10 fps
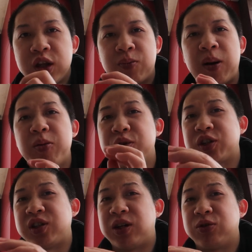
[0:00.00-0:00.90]
The problem with the
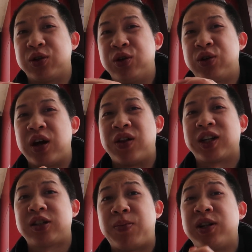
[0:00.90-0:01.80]
snaggletooth, and
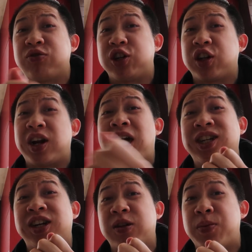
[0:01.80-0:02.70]
that's the piece of chicken that
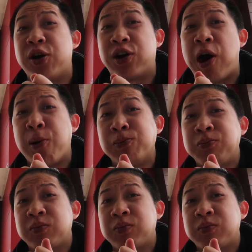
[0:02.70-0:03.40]
hangs out the burger,